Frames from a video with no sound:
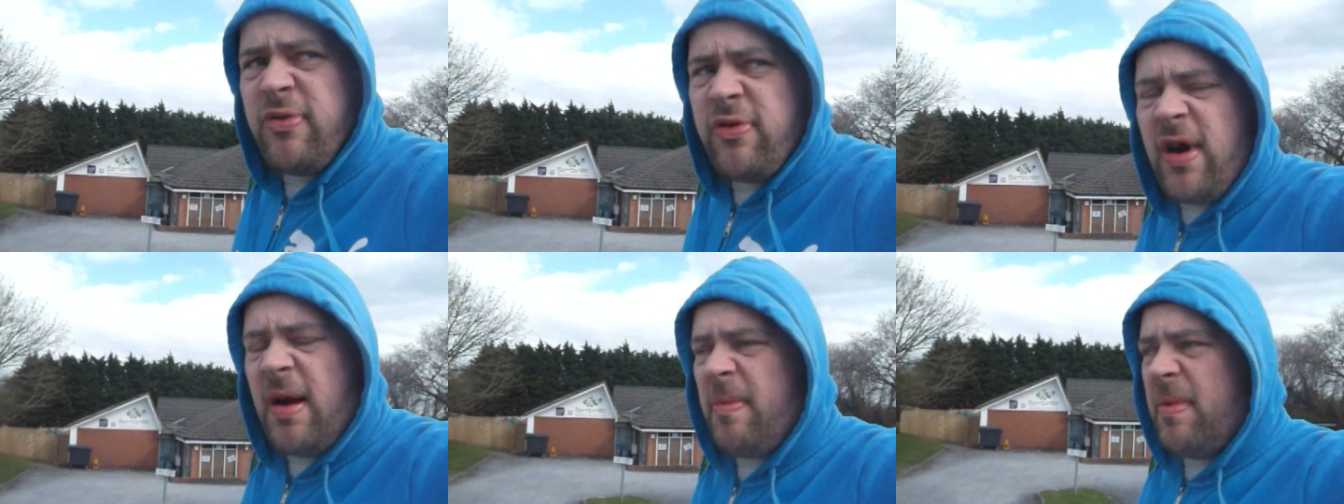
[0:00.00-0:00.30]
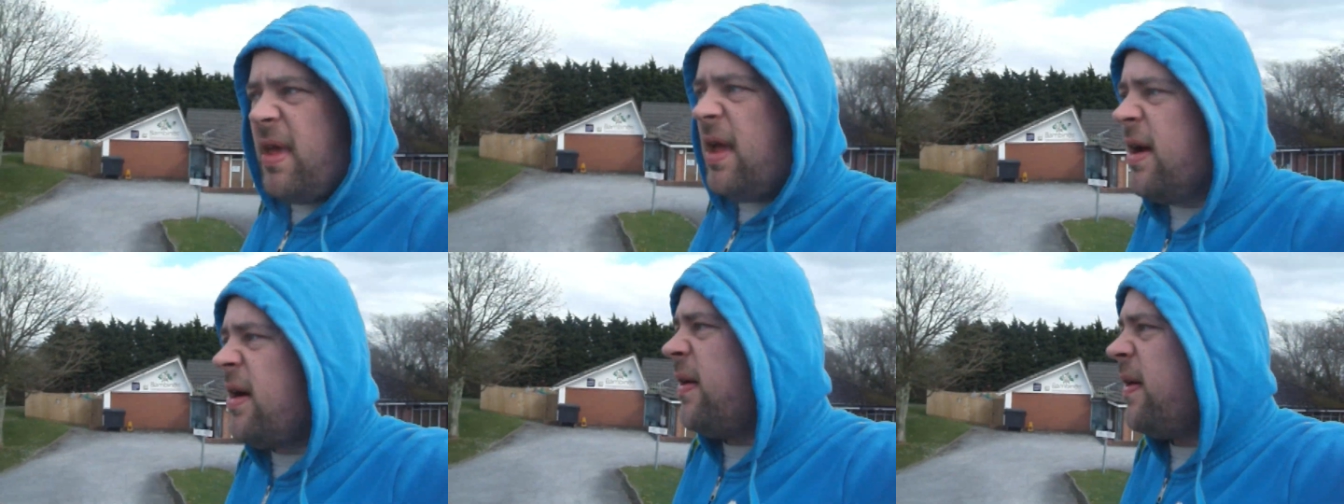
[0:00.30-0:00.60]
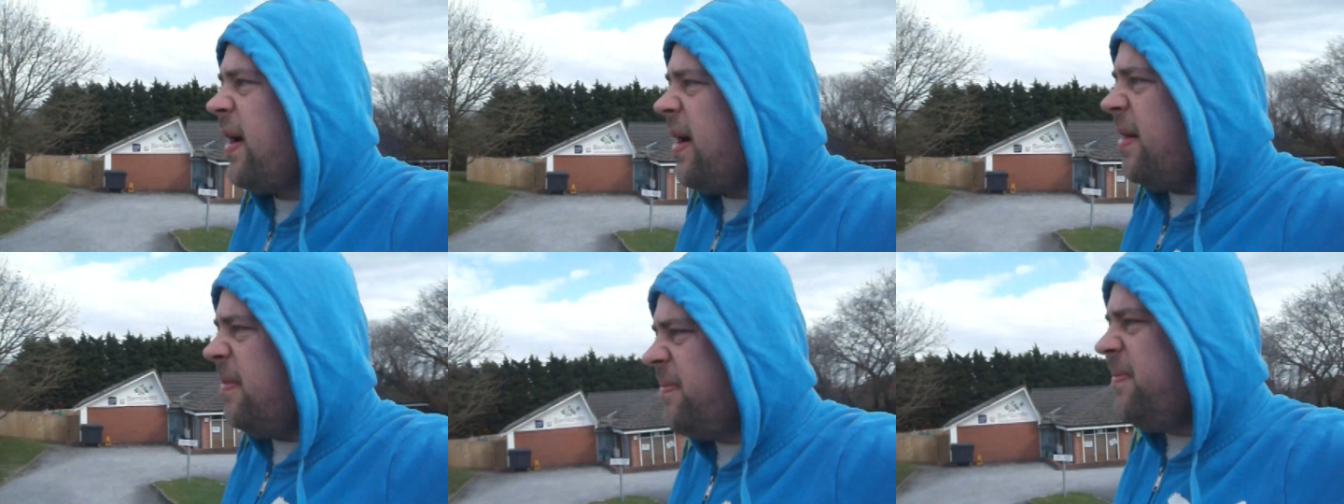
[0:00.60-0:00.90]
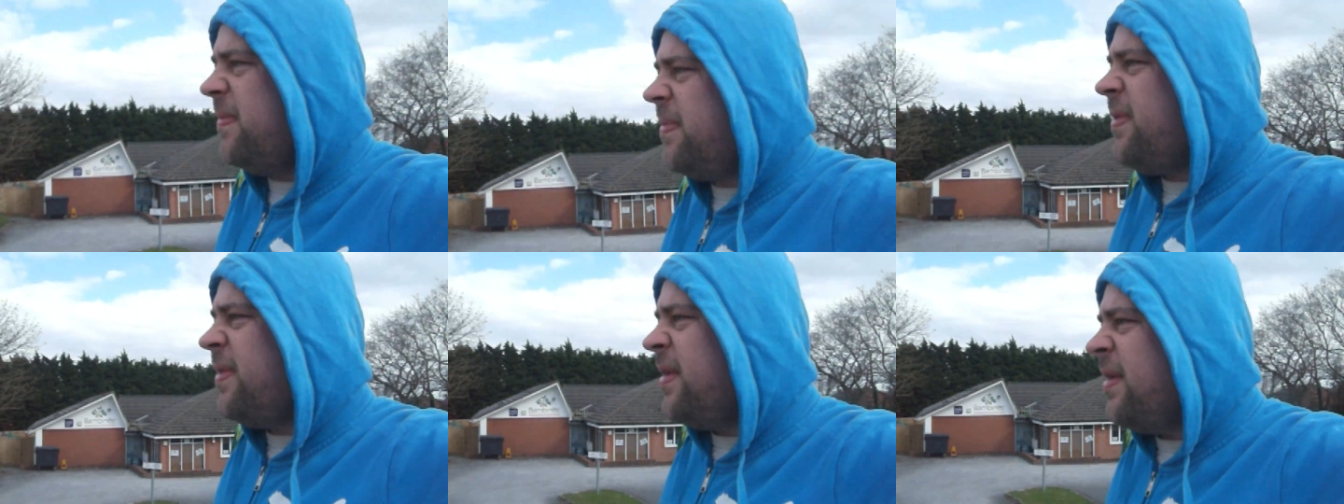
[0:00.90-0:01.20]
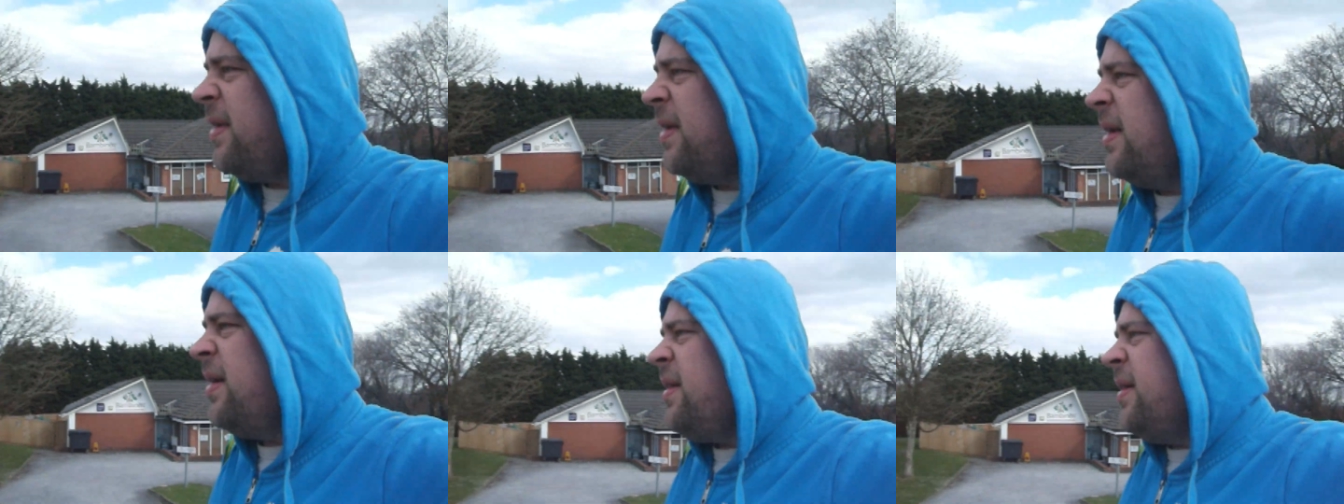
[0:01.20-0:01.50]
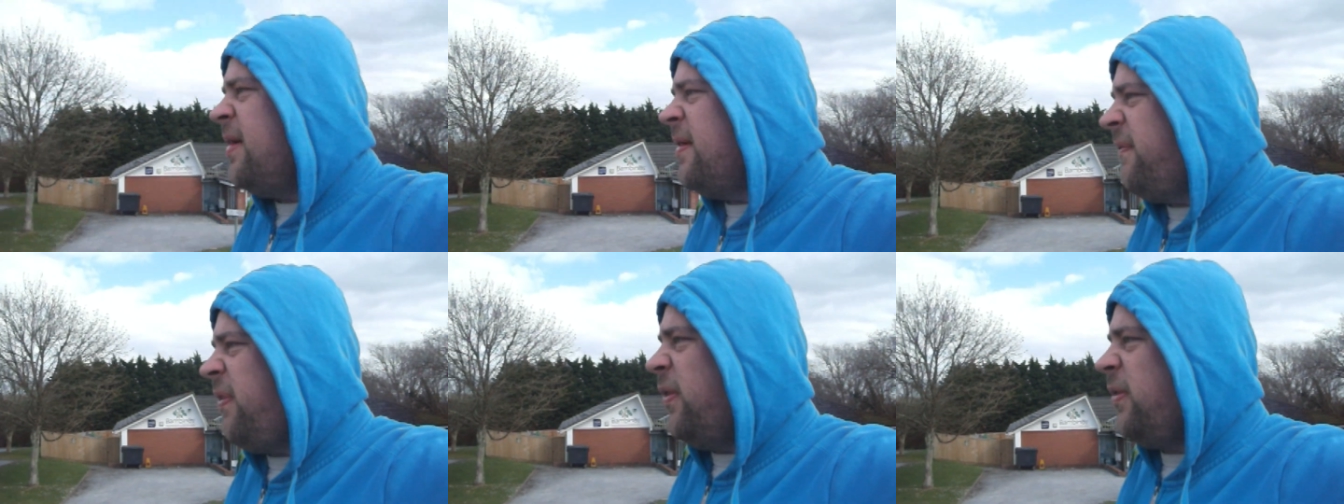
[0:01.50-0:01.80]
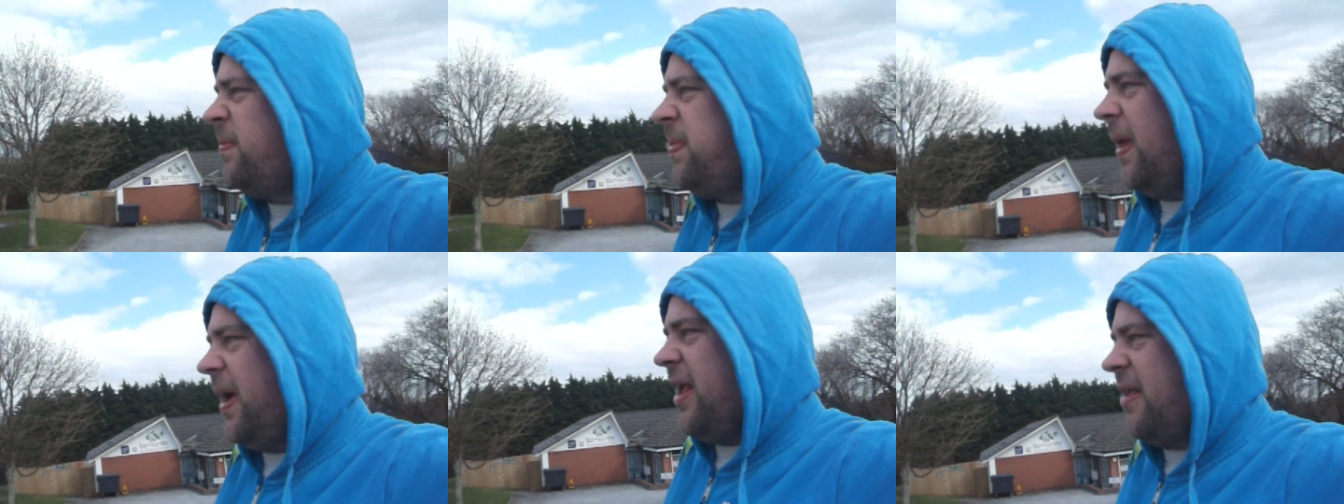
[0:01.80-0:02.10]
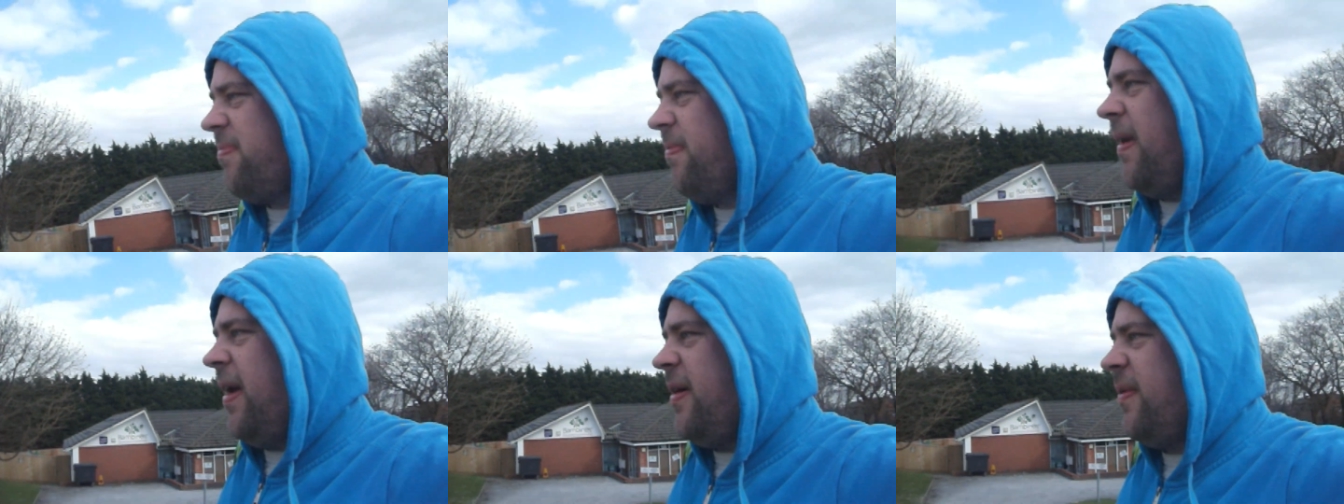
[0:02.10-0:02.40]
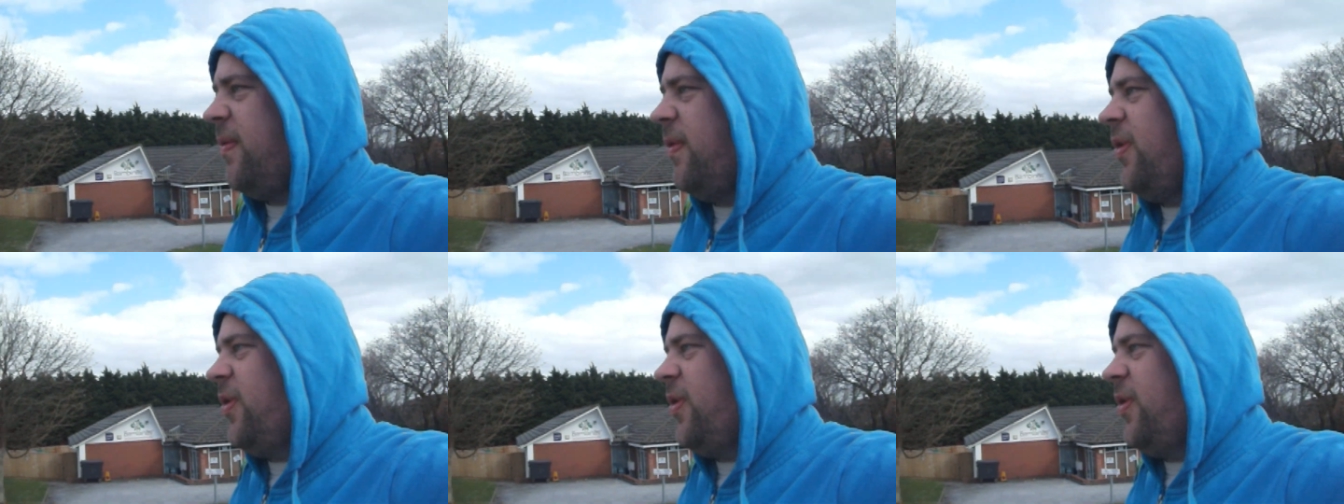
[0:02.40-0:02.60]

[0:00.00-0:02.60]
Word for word: Premier um, food place, mate.